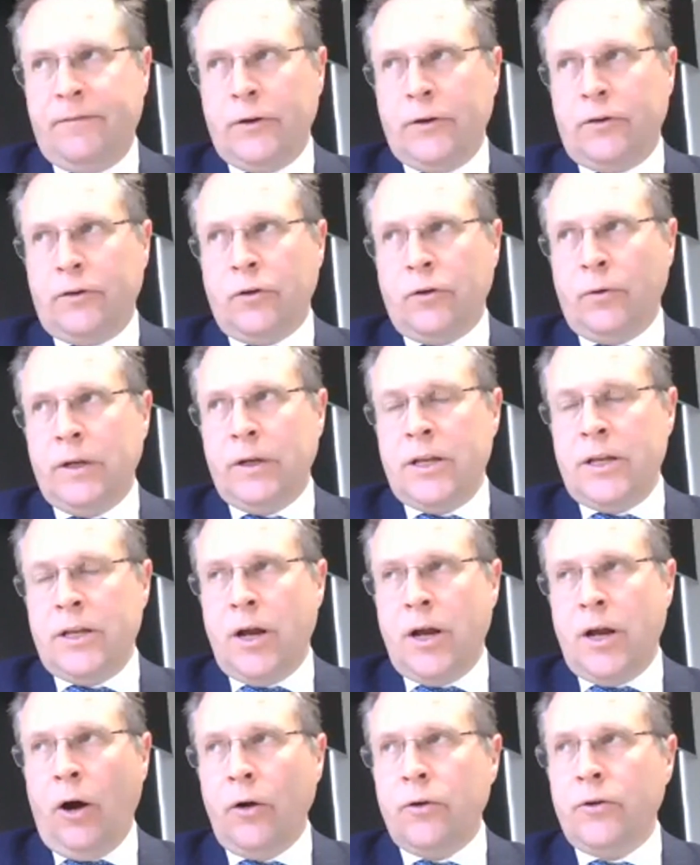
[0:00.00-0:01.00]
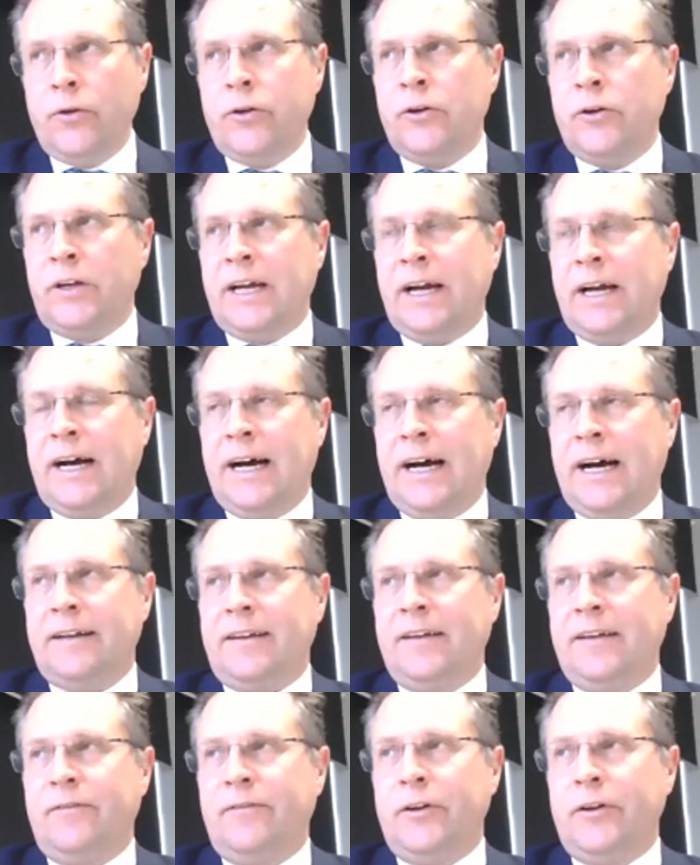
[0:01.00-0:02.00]
you do it, no, you
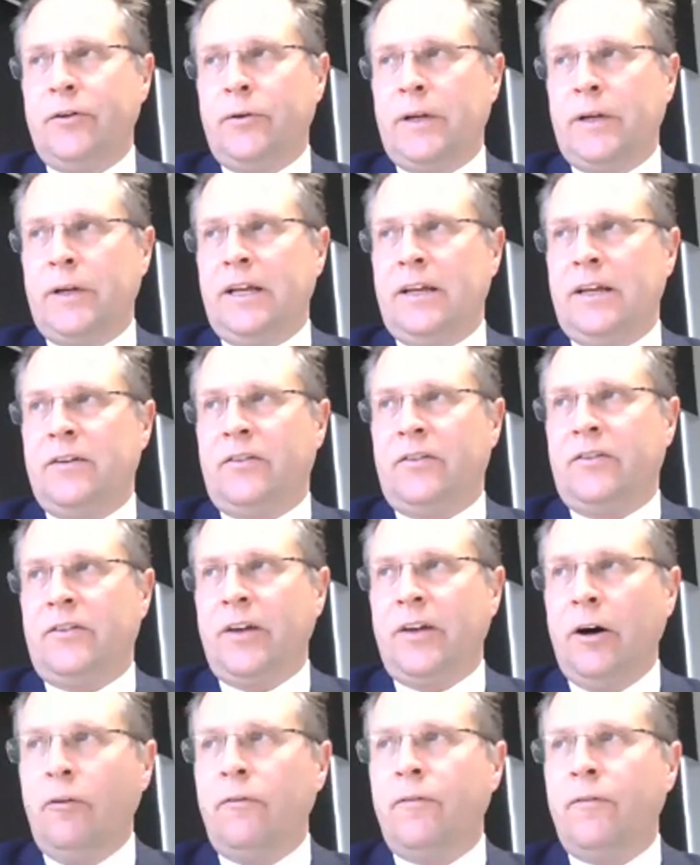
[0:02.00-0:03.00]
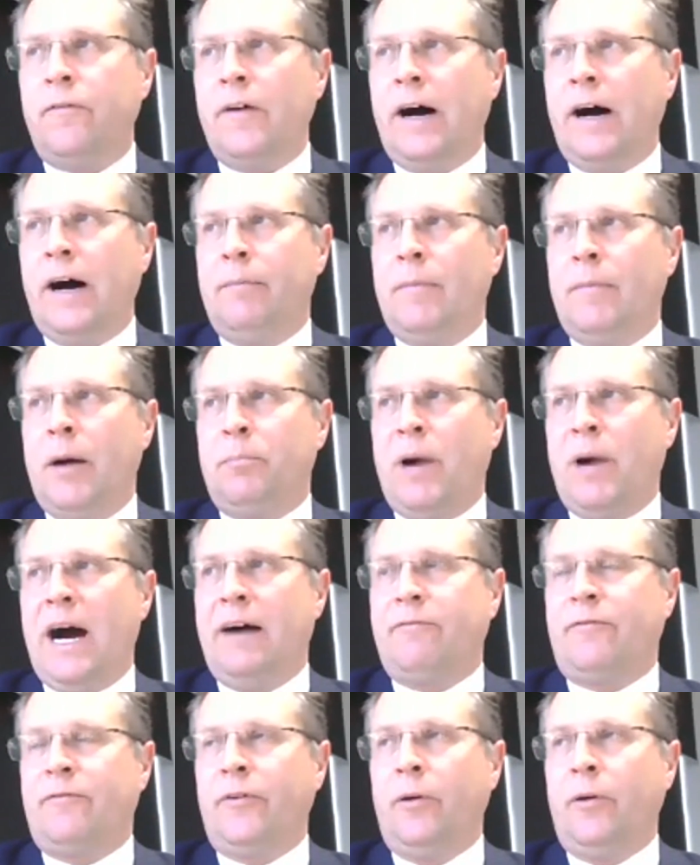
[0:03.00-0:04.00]
can't if you're doing it yourself,
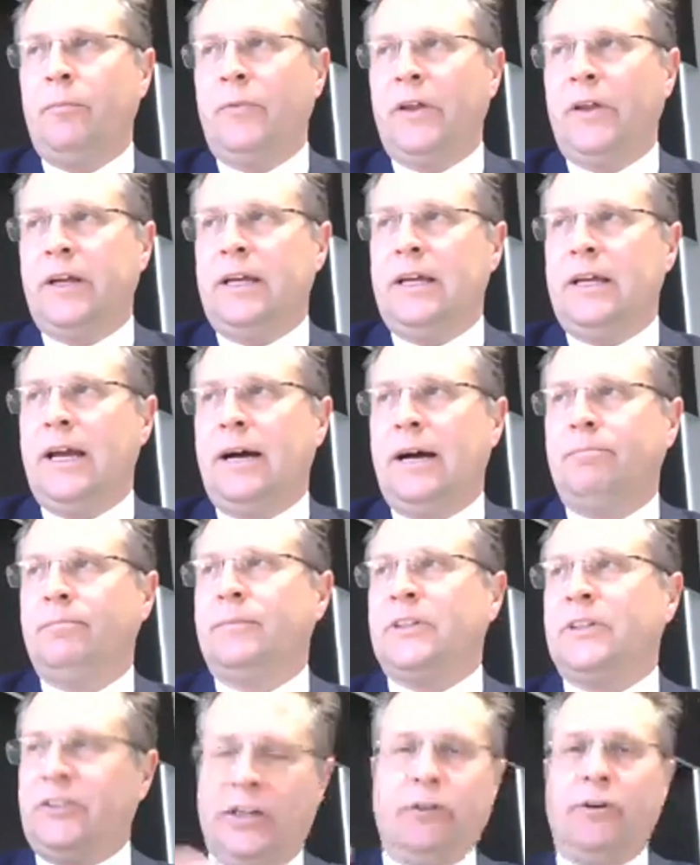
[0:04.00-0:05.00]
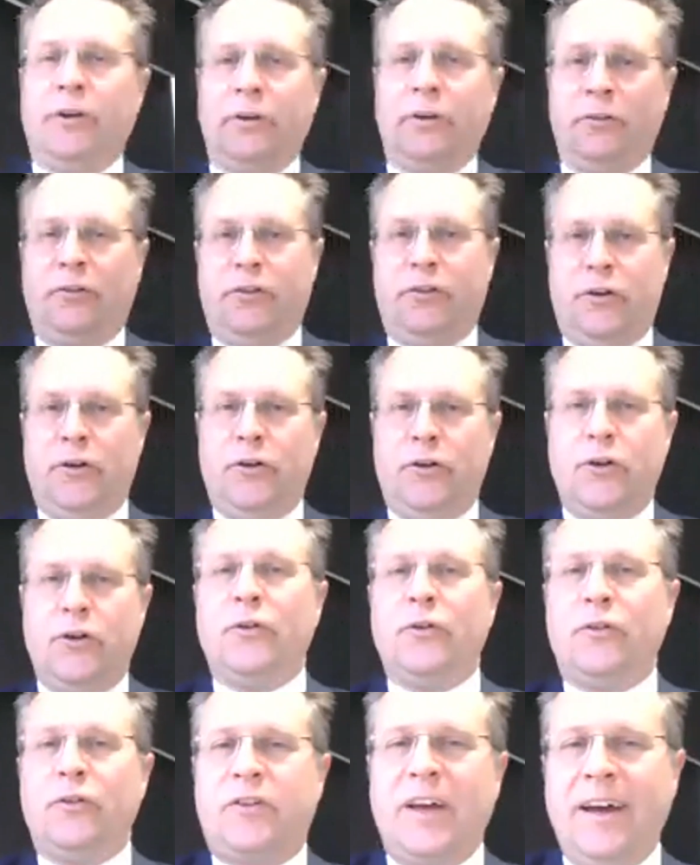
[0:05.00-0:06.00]
apart from the materials you
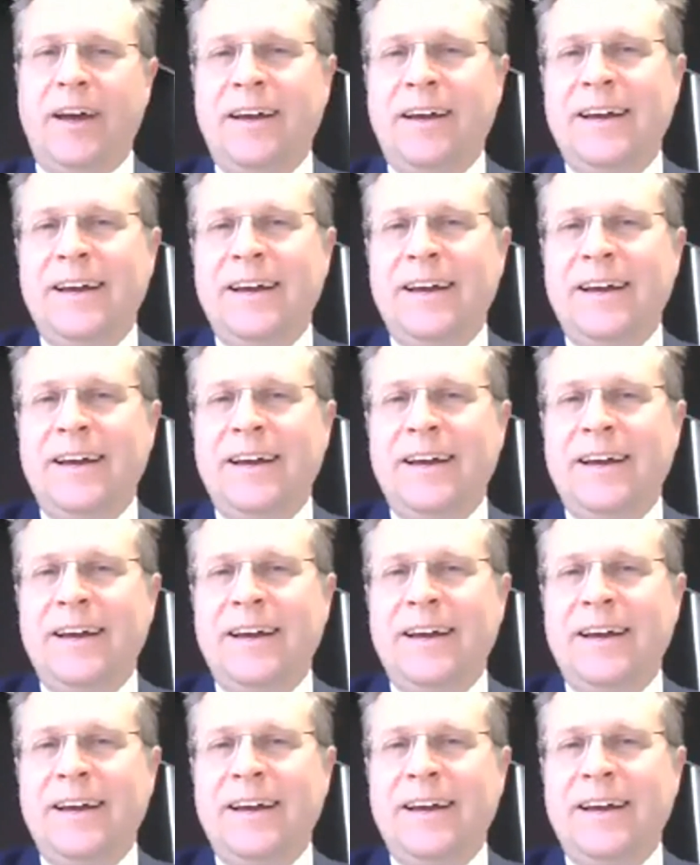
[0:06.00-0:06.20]
use.